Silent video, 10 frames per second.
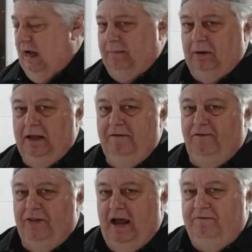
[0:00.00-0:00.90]
I believe
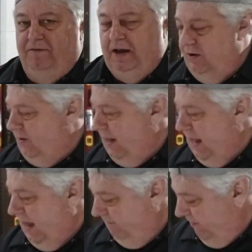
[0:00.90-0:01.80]
for that video I
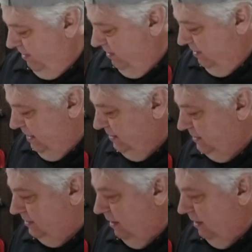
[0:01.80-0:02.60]
have these,